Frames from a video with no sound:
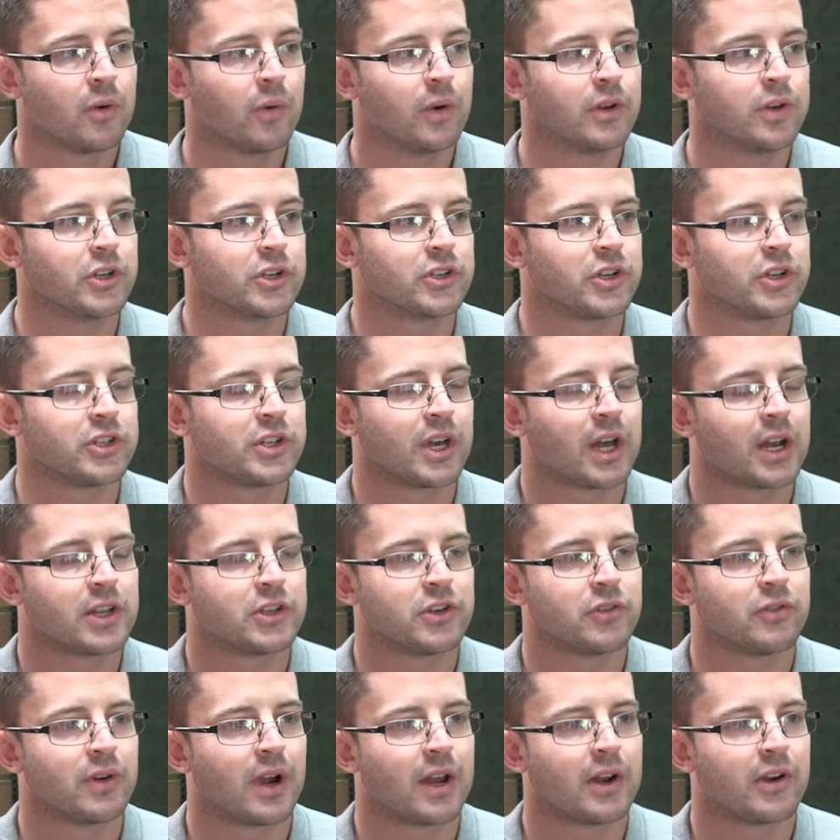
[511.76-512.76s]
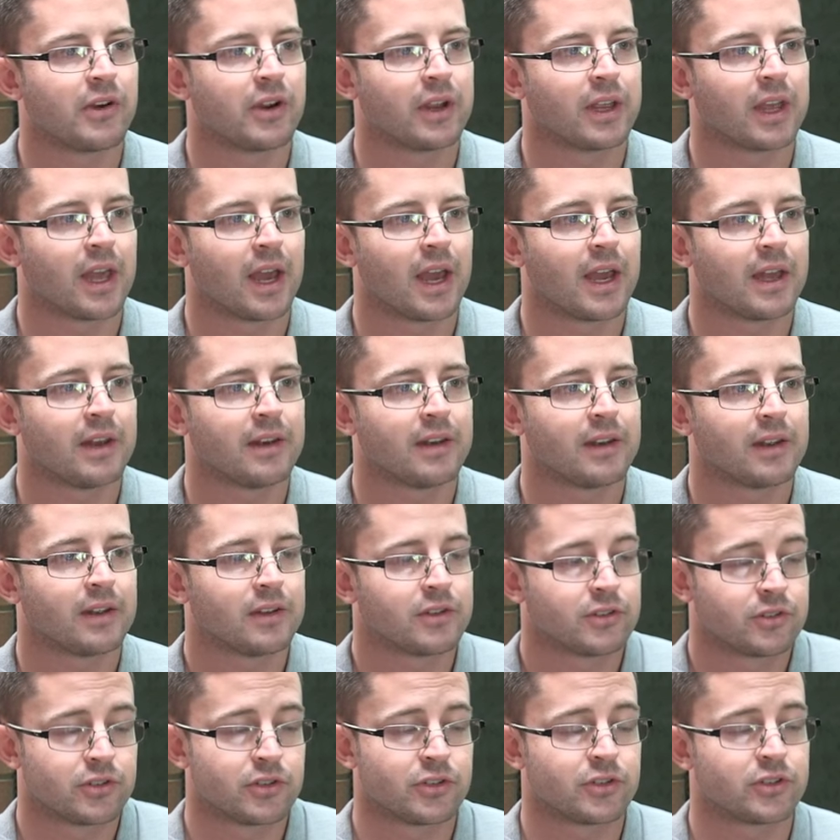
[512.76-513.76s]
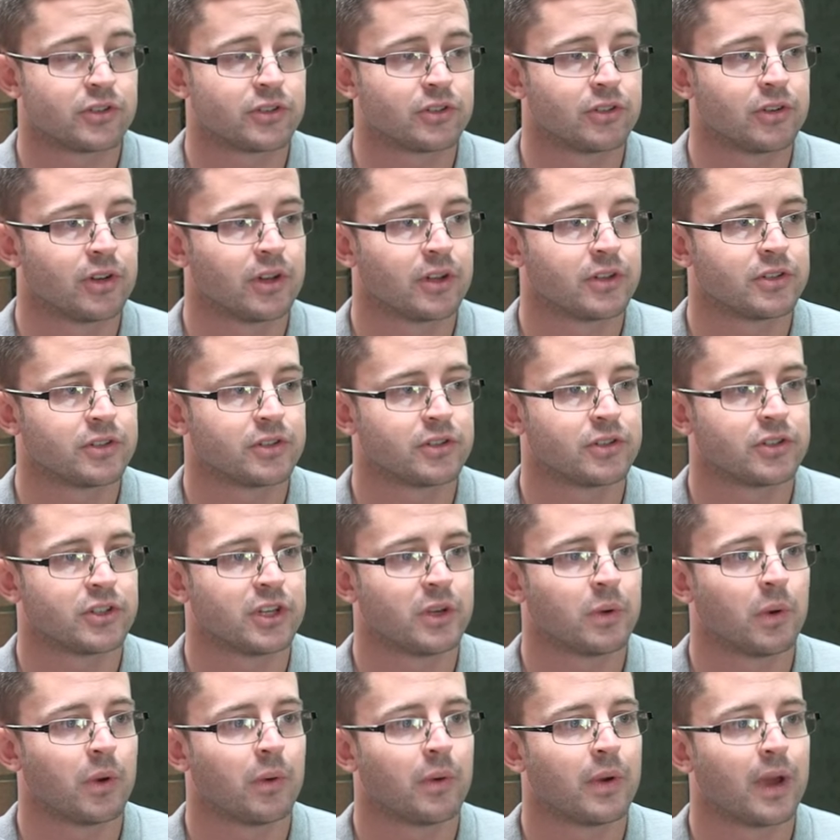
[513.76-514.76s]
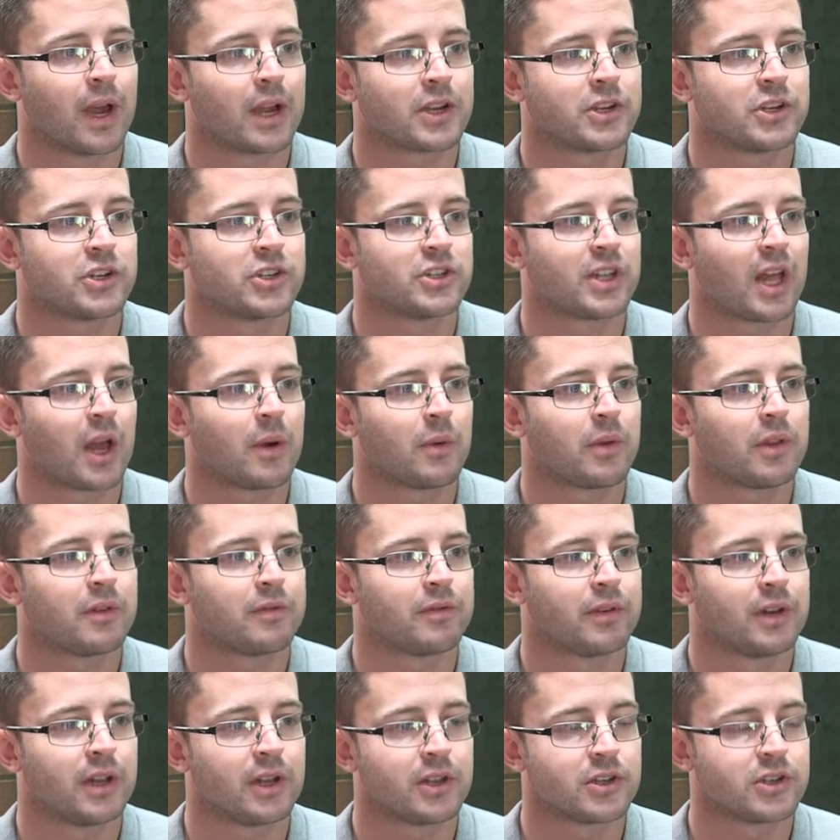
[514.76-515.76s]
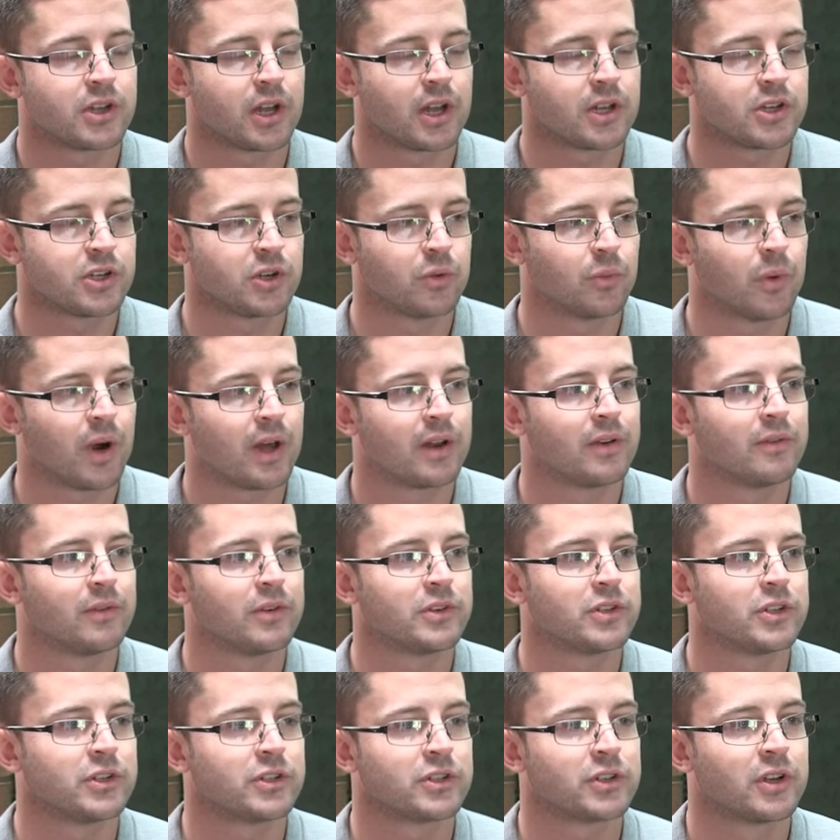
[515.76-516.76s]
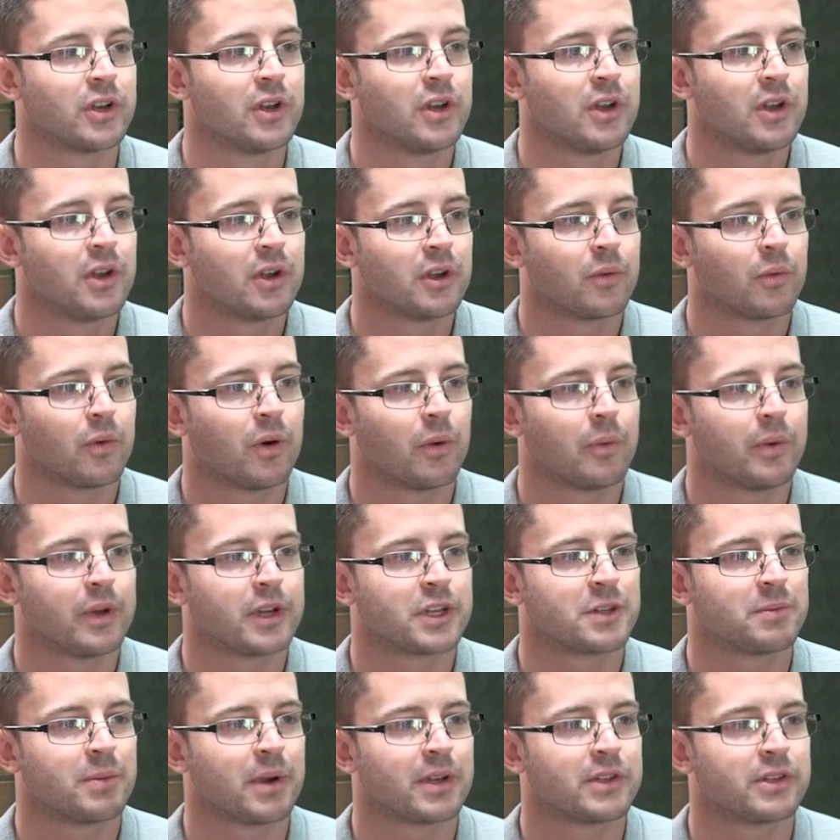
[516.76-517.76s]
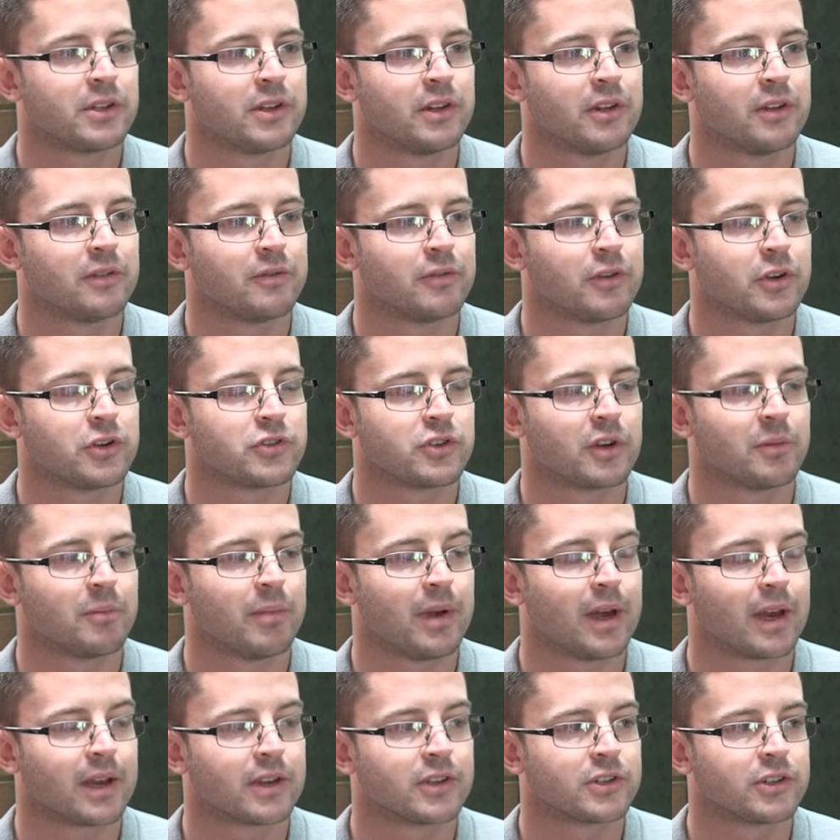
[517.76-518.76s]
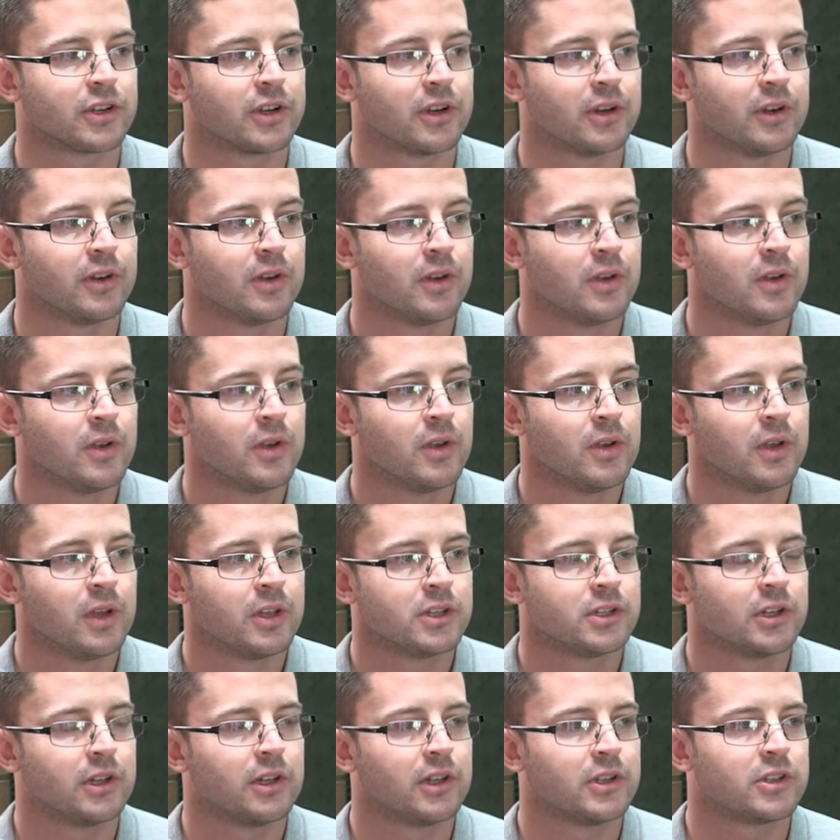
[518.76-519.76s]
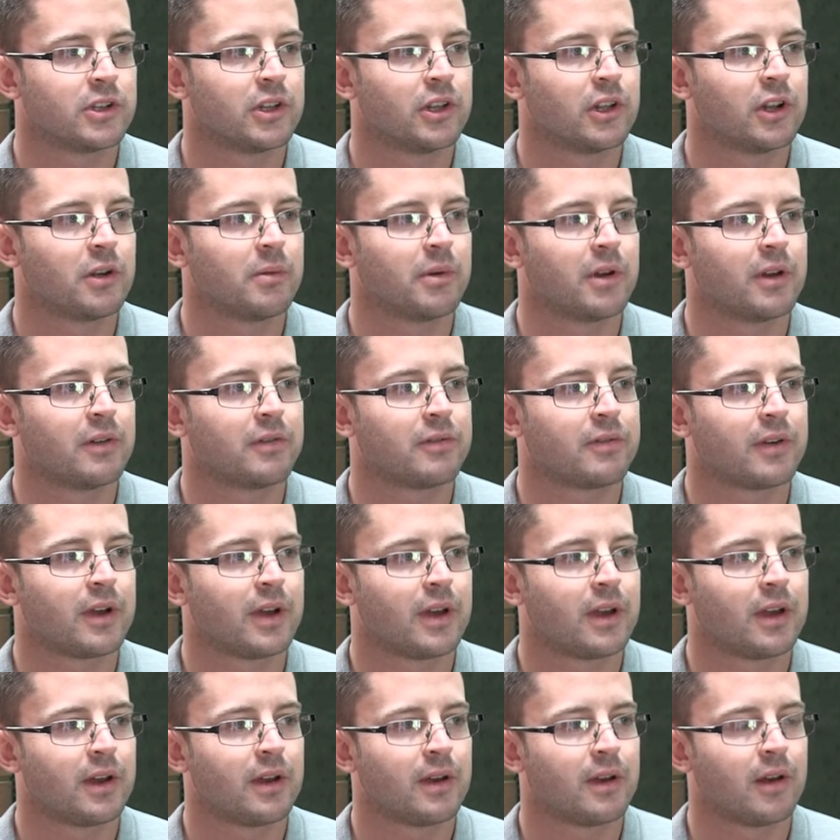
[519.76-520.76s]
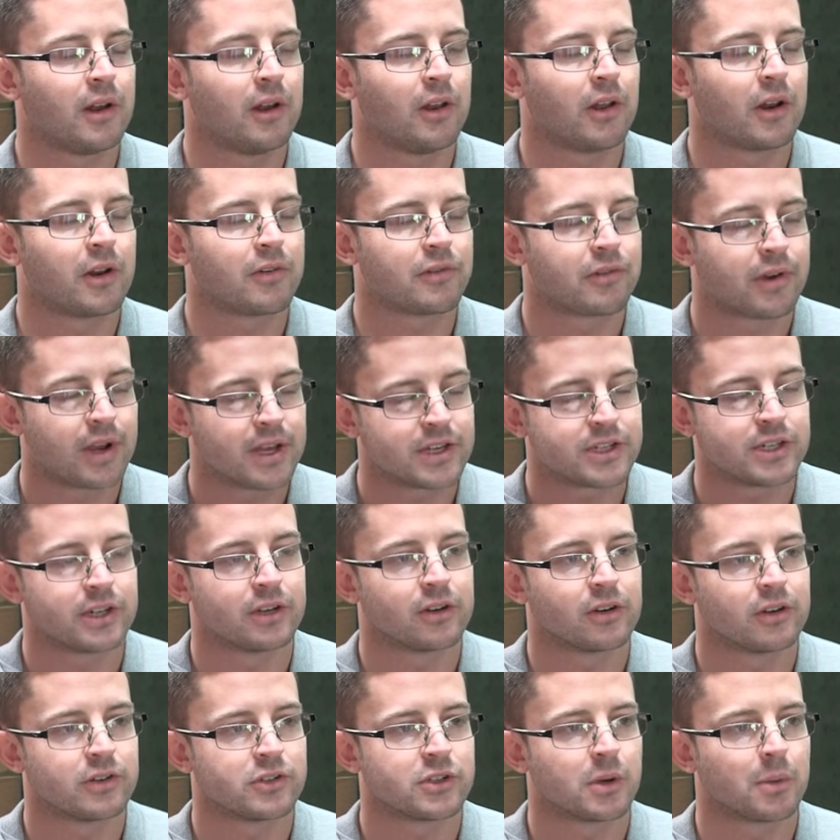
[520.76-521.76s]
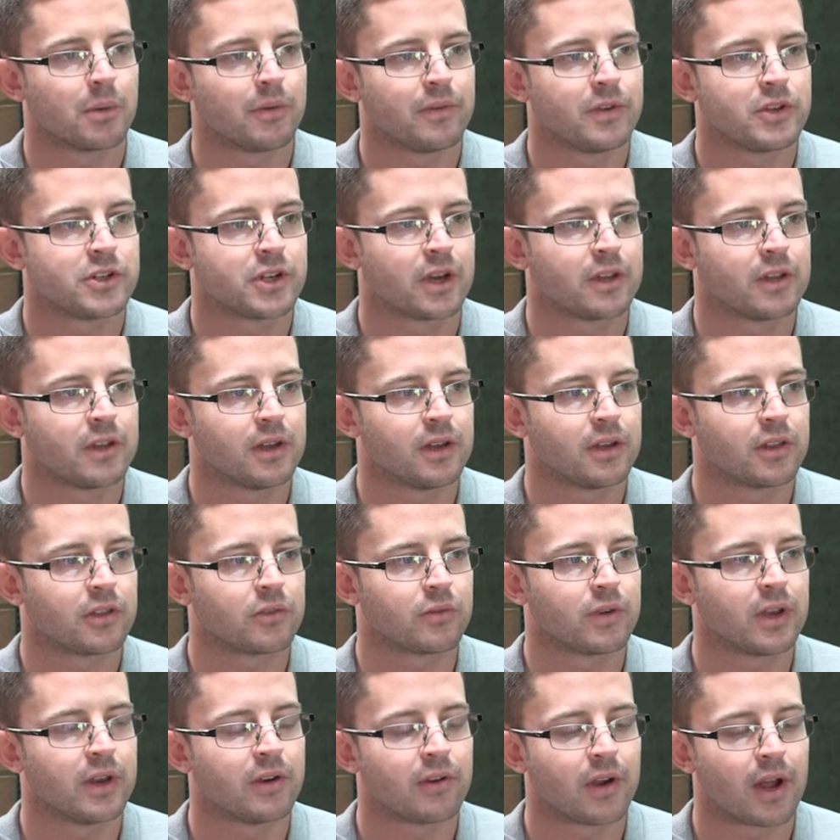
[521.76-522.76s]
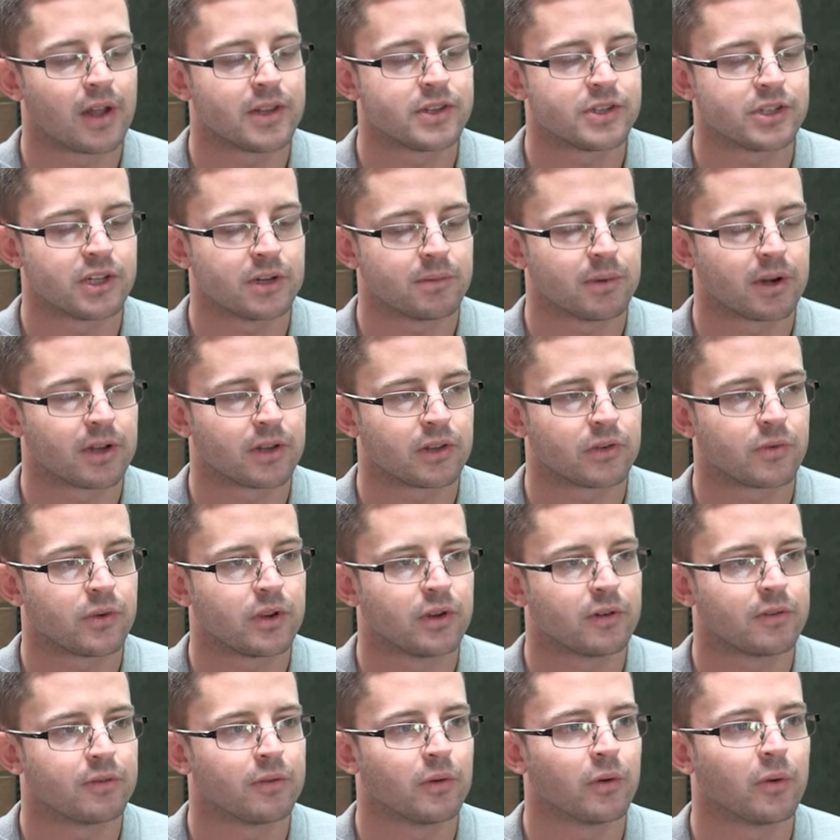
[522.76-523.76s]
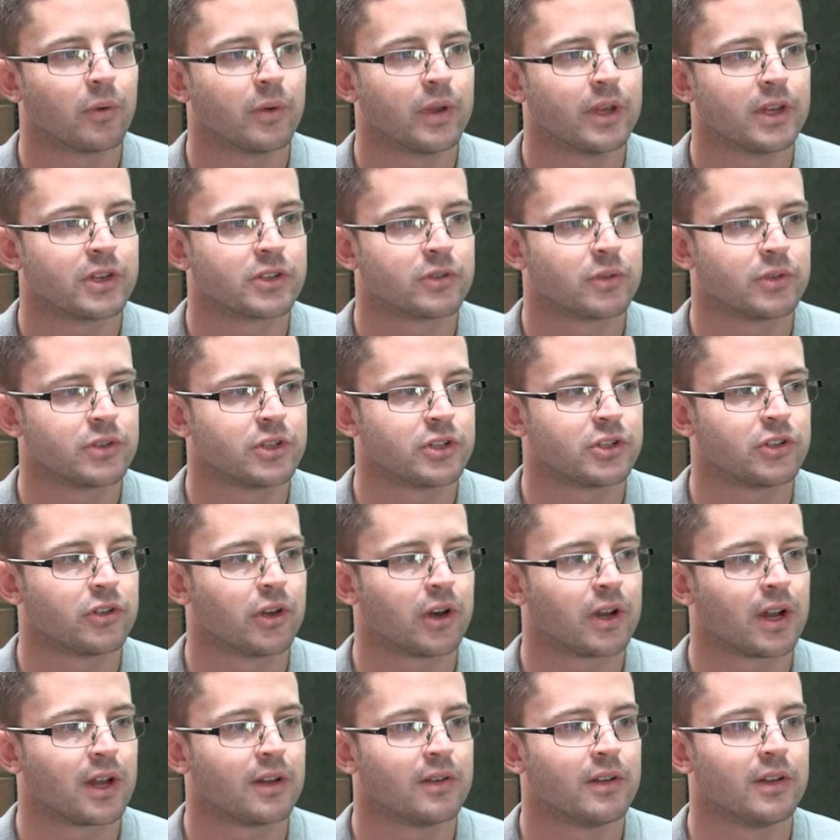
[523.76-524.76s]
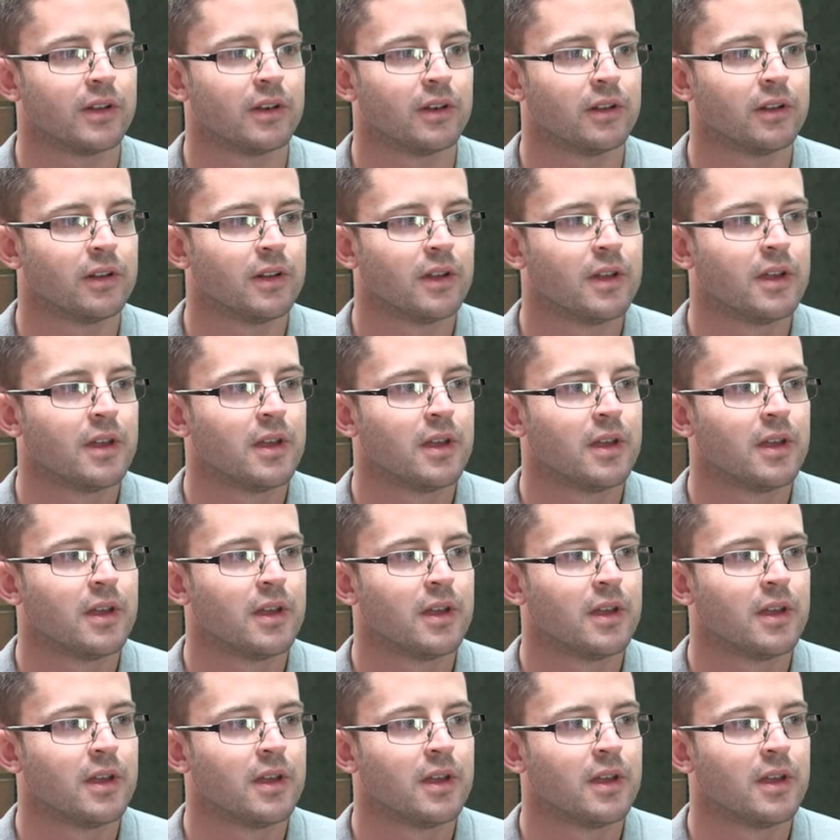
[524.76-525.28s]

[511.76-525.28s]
we just decided to run her again, just, you know, to see where we actually stand with the filly, and she won, which is what we expected in the first run back. So it's a little bit of a lot of racing on top of each other, three runs in about 3 or 4 weeks, which is not ideal.